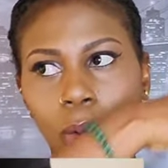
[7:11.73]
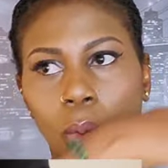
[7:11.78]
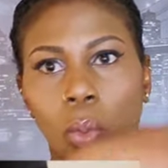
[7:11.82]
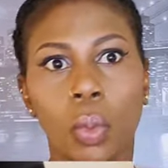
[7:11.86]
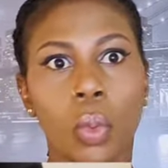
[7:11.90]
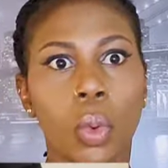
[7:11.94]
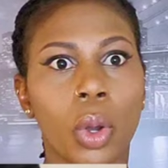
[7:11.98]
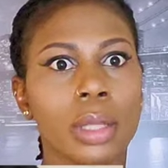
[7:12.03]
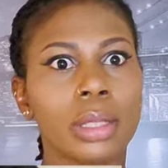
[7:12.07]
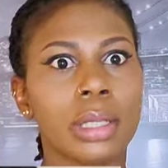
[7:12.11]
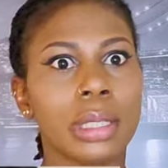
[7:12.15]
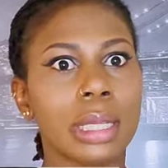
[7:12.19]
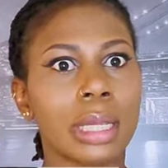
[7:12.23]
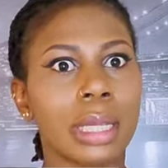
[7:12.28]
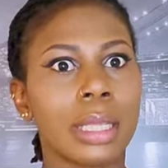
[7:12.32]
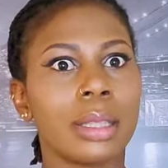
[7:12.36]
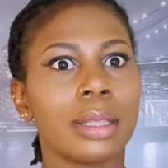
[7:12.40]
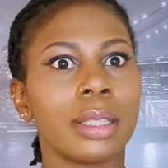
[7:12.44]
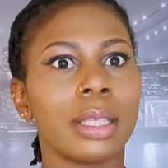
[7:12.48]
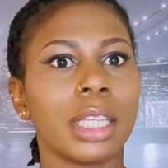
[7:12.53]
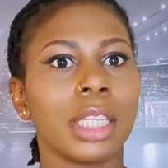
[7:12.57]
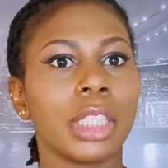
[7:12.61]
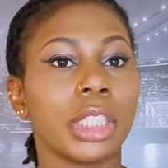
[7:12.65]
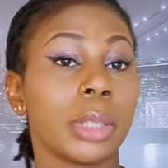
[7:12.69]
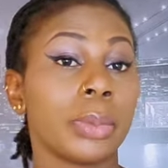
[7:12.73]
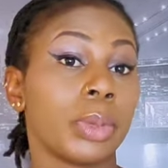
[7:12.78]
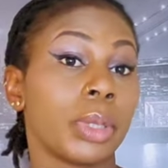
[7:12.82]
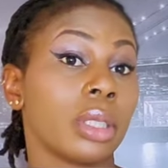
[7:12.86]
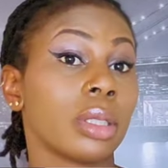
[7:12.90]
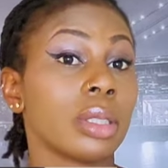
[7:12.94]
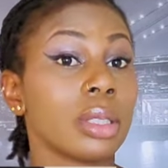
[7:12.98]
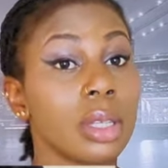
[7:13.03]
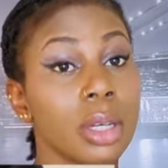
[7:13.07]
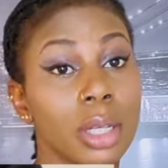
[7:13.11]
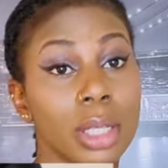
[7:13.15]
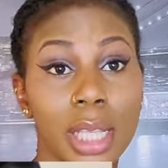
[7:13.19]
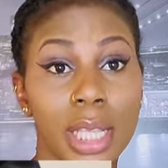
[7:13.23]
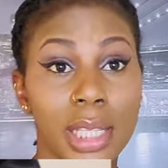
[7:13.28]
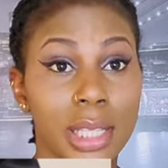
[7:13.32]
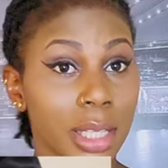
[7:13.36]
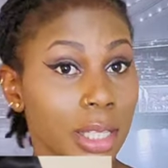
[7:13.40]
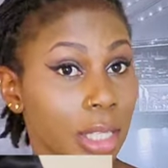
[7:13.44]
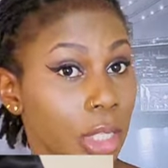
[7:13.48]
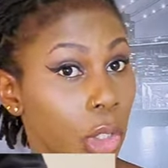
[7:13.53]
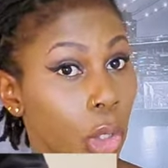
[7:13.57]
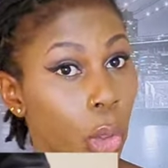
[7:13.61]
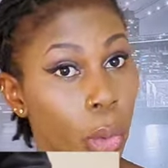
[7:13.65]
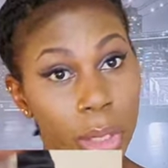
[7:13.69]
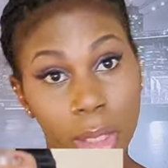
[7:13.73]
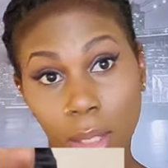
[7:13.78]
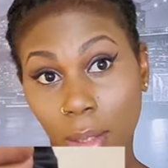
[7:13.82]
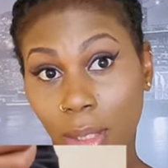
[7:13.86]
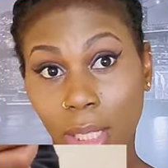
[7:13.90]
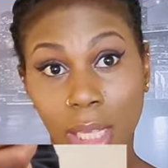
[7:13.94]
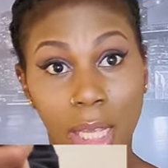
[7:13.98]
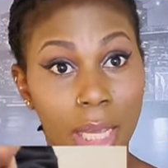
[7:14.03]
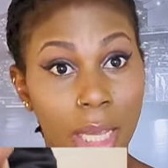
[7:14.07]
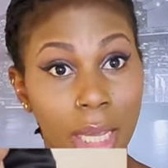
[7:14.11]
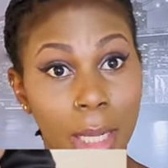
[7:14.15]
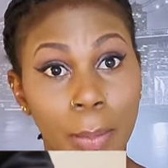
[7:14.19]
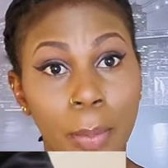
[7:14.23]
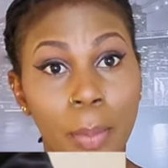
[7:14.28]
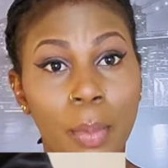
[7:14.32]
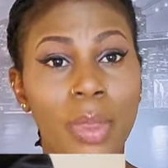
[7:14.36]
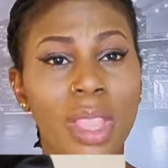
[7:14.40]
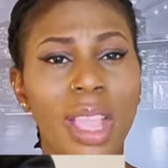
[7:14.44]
What in the Egyptian goddess is going on here?